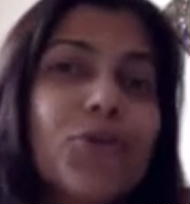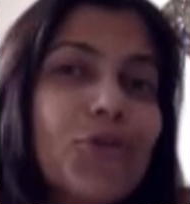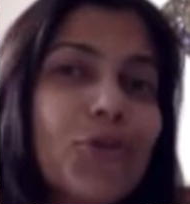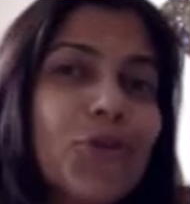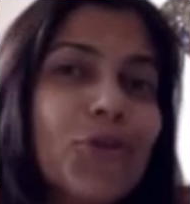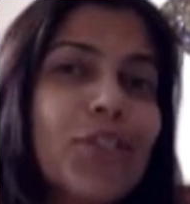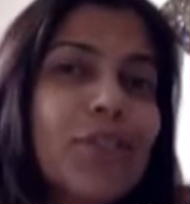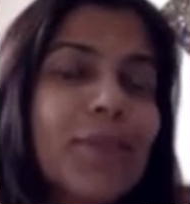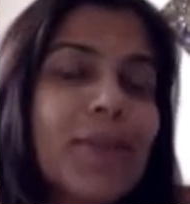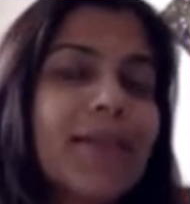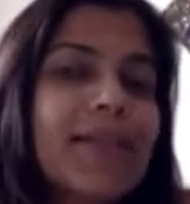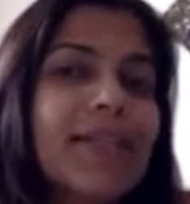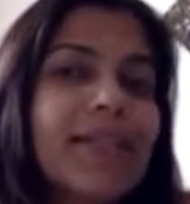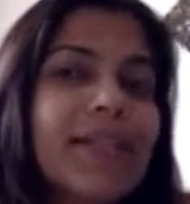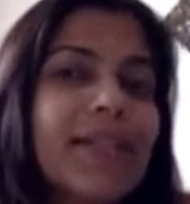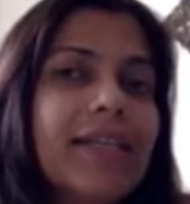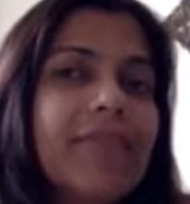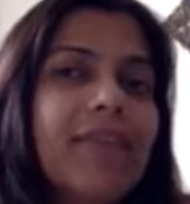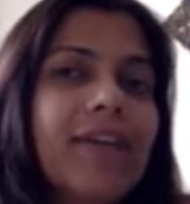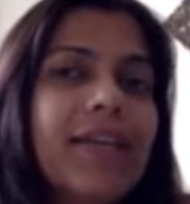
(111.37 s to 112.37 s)
So it's
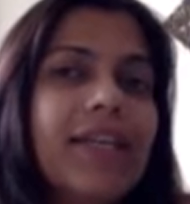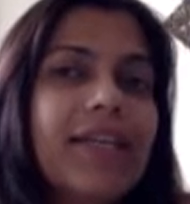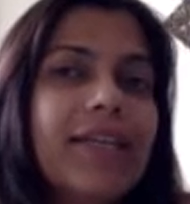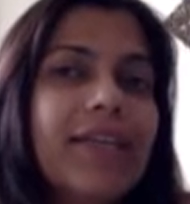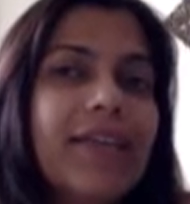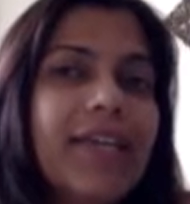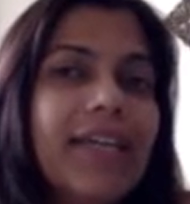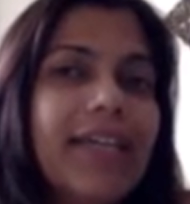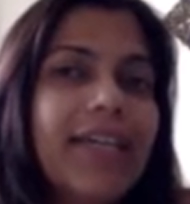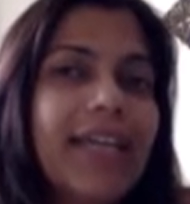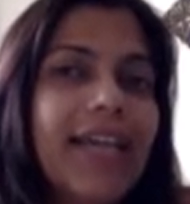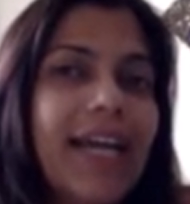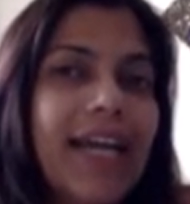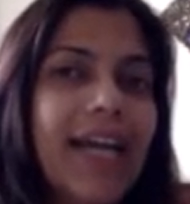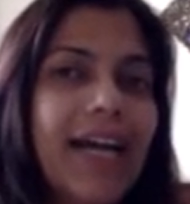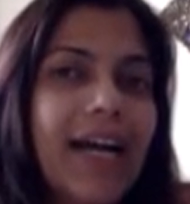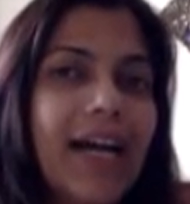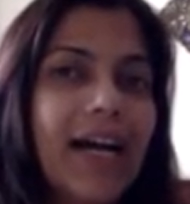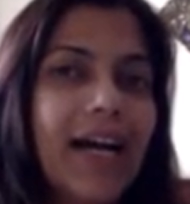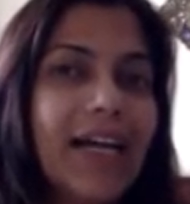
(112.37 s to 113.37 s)
basically very
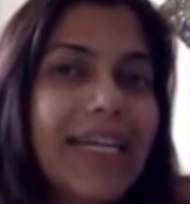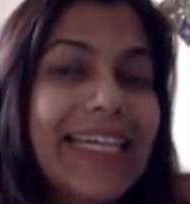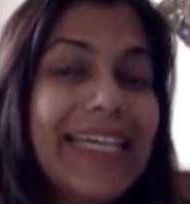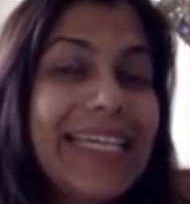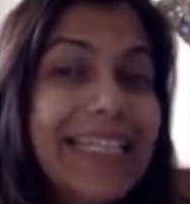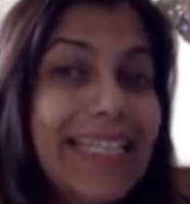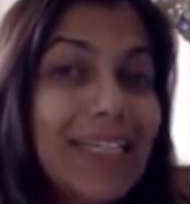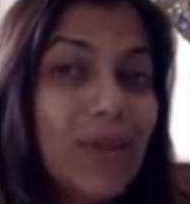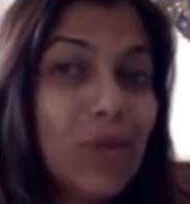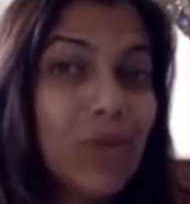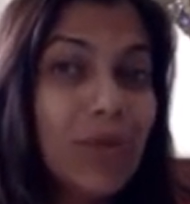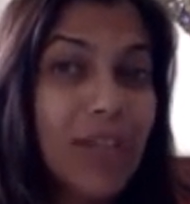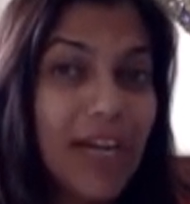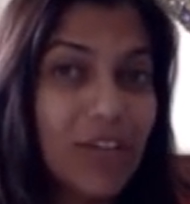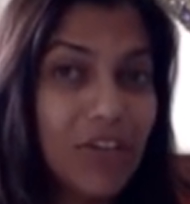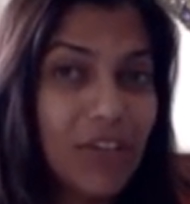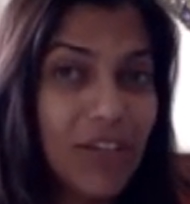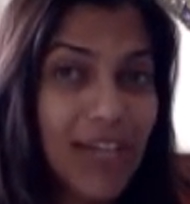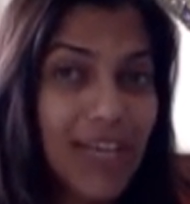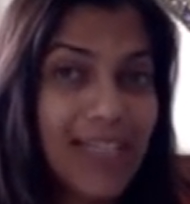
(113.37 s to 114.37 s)
easy to
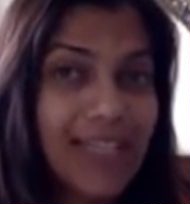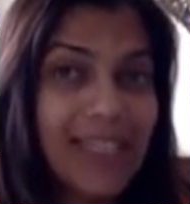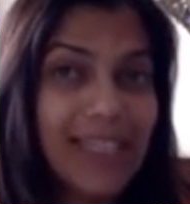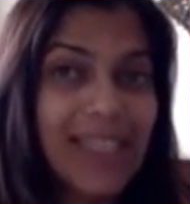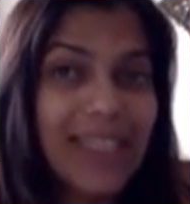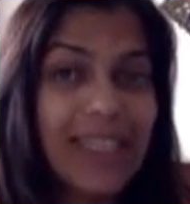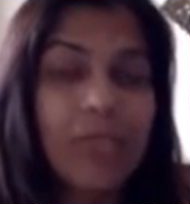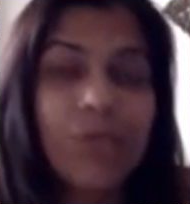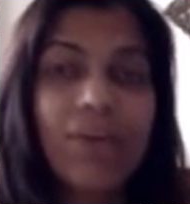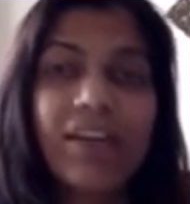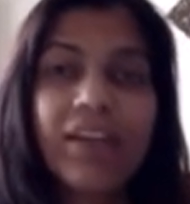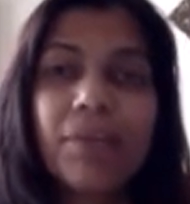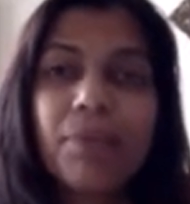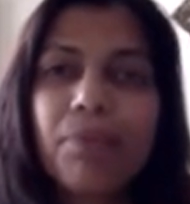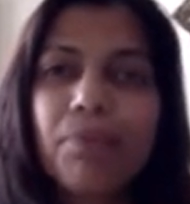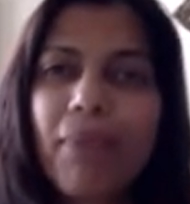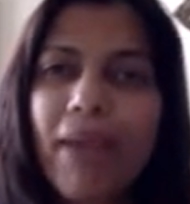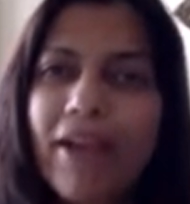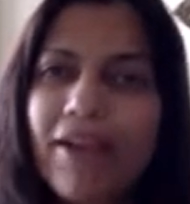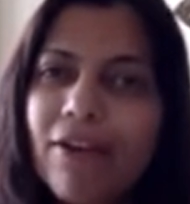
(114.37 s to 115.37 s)
digest. It's very
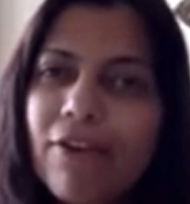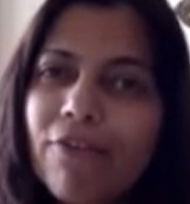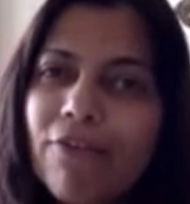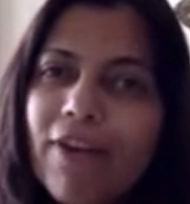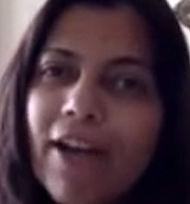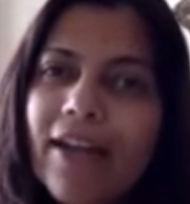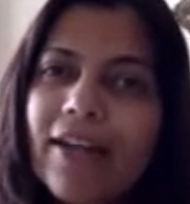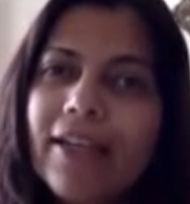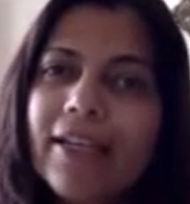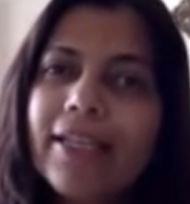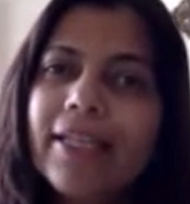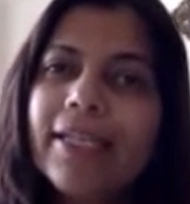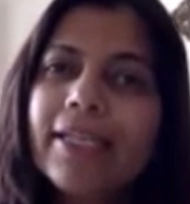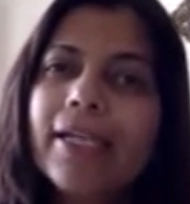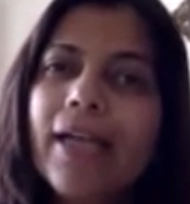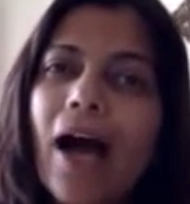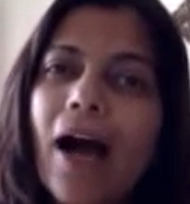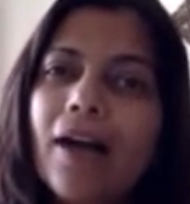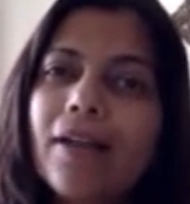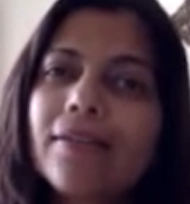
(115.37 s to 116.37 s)
parent friendly. It
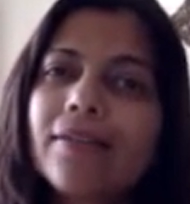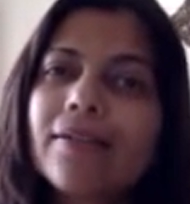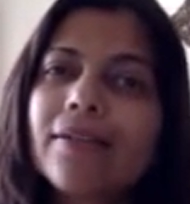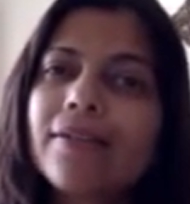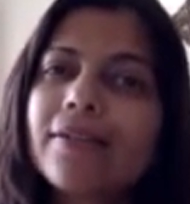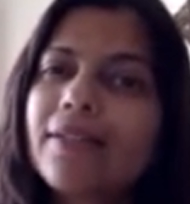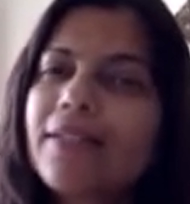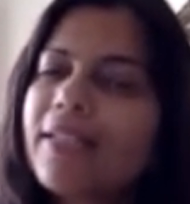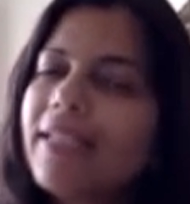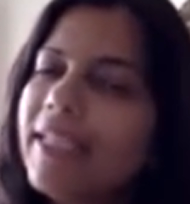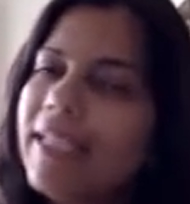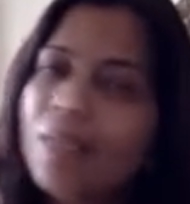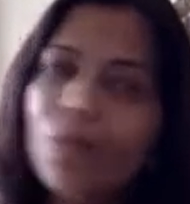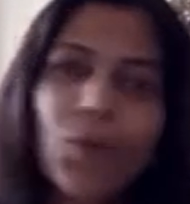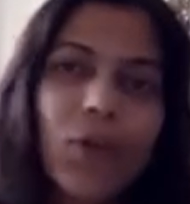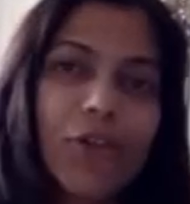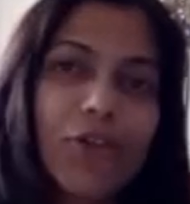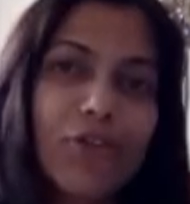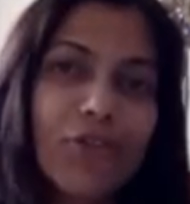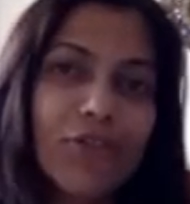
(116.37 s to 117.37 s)
answers the key
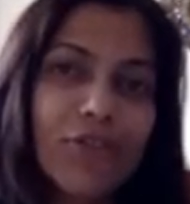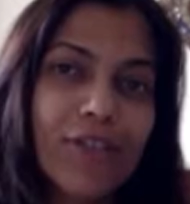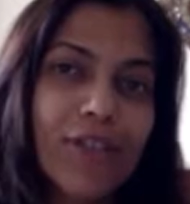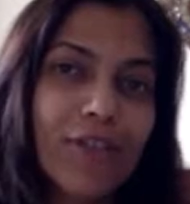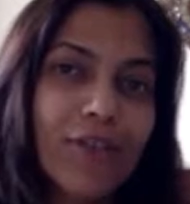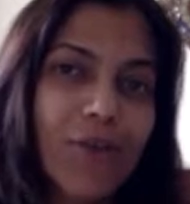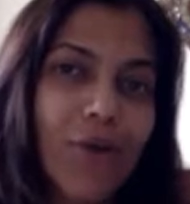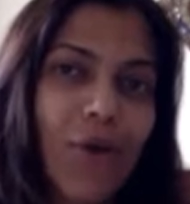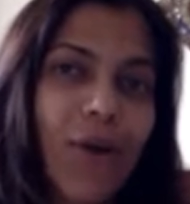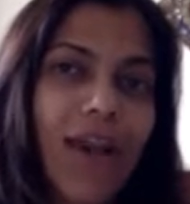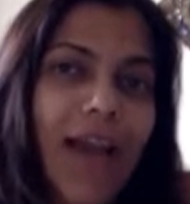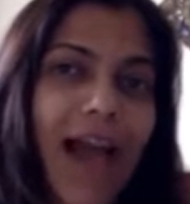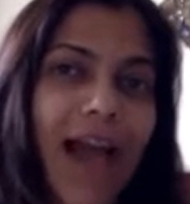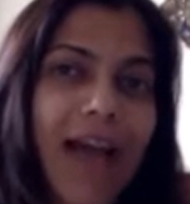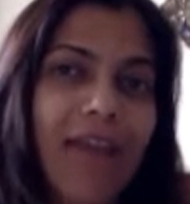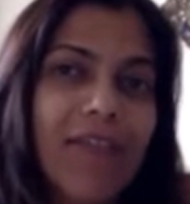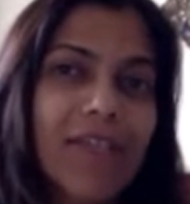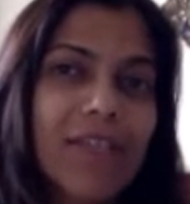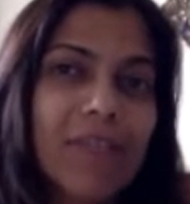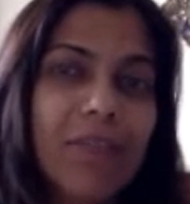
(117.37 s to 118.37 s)
questions that you all
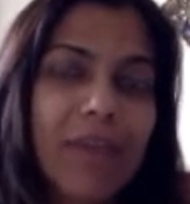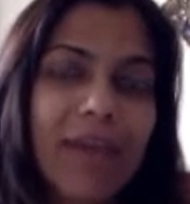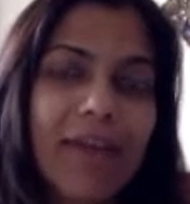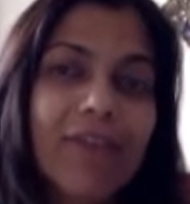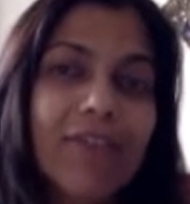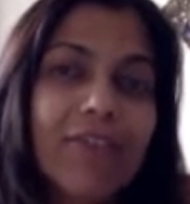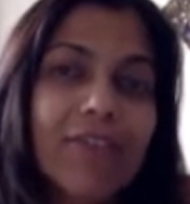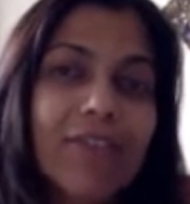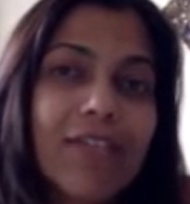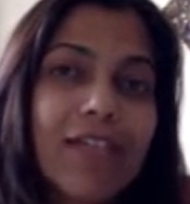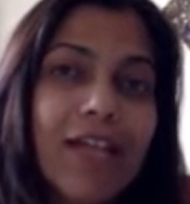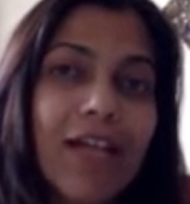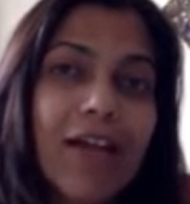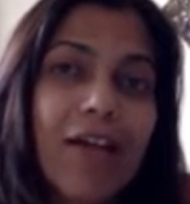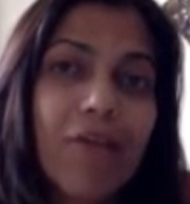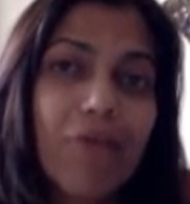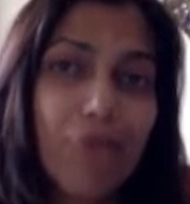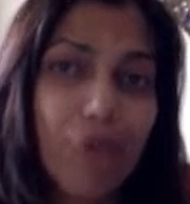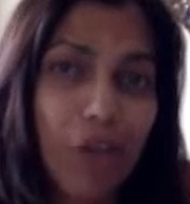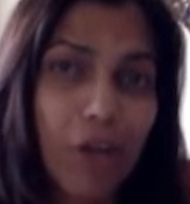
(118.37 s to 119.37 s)
have as parents
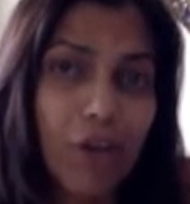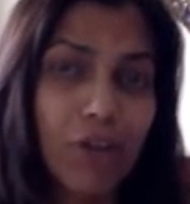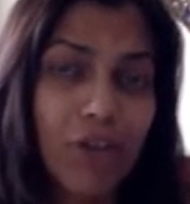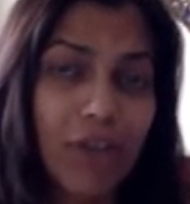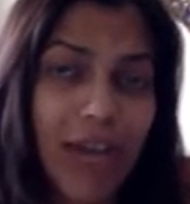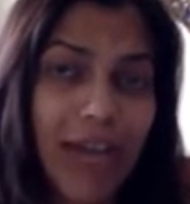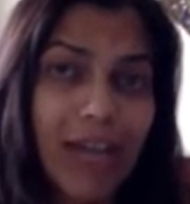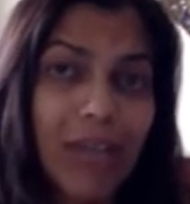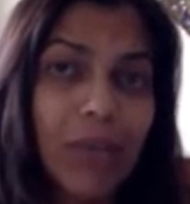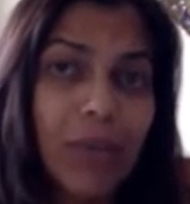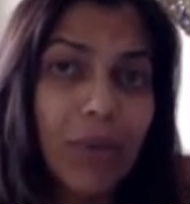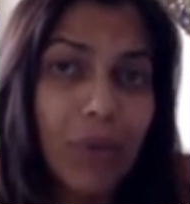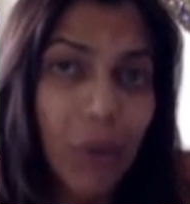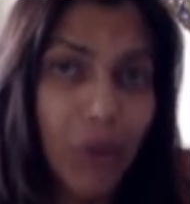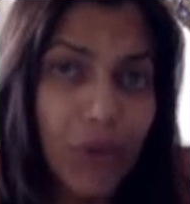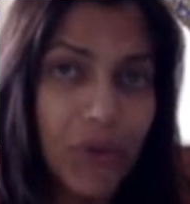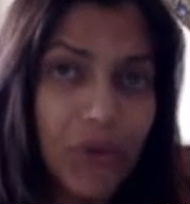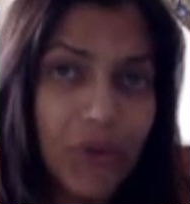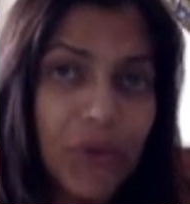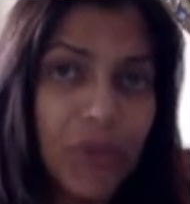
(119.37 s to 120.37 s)
for your child with
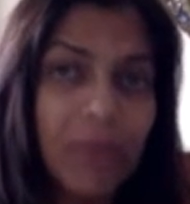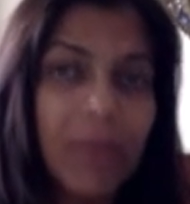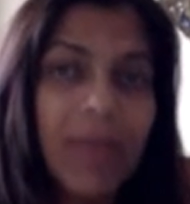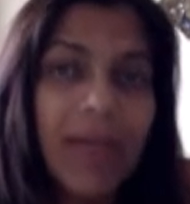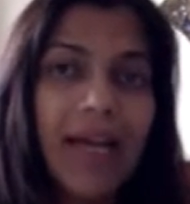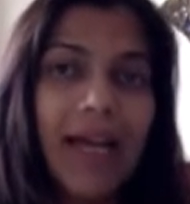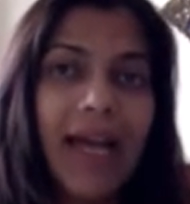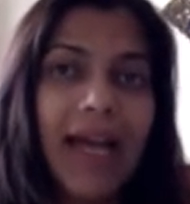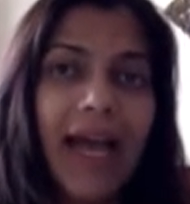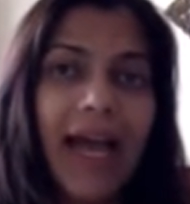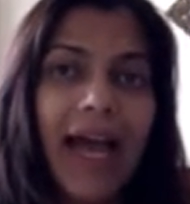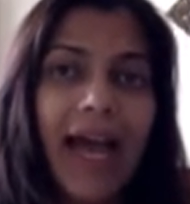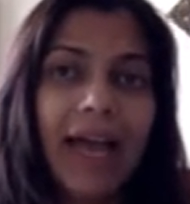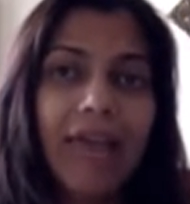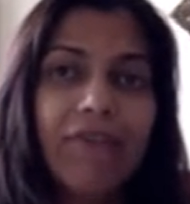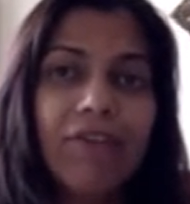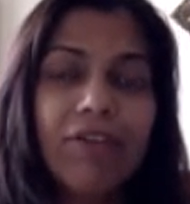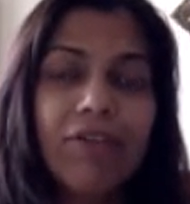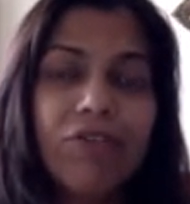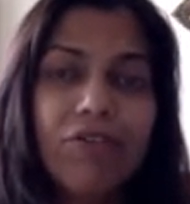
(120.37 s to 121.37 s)
autism.
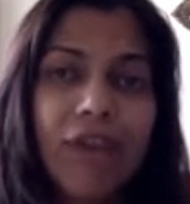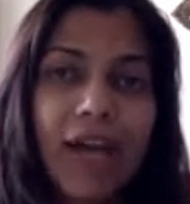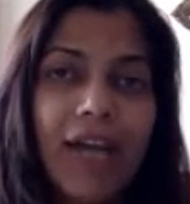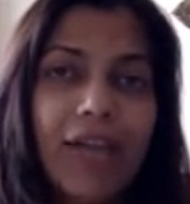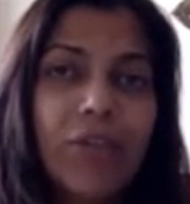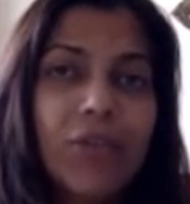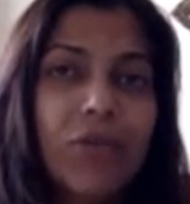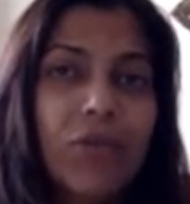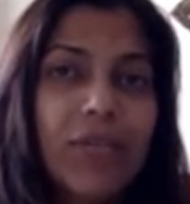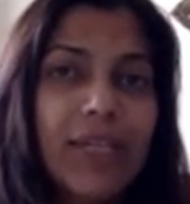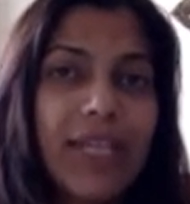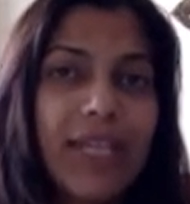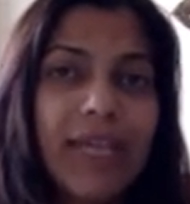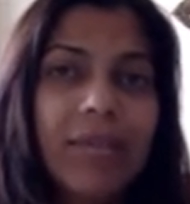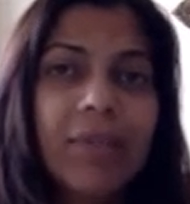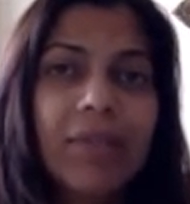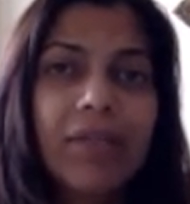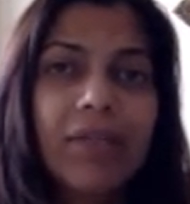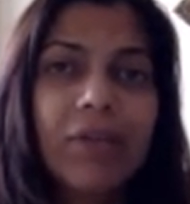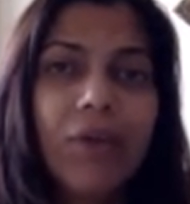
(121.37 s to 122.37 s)
And we've tried to
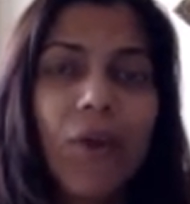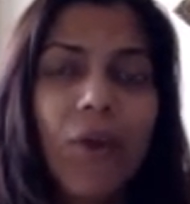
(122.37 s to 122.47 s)
enable you all